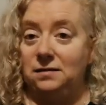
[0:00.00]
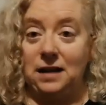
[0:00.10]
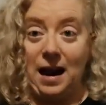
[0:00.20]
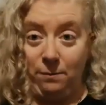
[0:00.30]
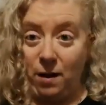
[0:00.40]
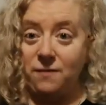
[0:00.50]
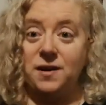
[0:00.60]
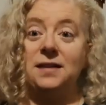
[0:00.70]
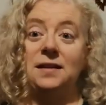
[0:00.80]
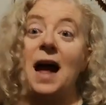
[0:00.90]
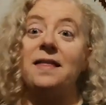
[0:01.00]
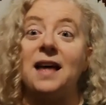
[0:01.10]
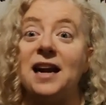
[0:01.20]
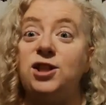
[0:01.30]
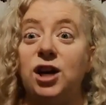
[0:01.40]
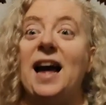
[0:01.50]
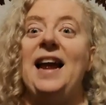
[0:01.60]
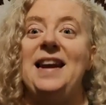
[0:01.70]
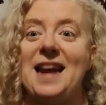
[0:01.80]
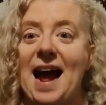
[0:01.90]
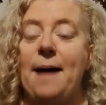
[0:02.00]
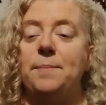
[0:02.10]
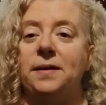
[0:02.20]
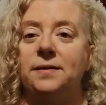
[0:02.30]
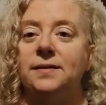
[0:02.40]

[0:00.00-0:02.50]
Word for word: ate breakfast, and then I took a nap.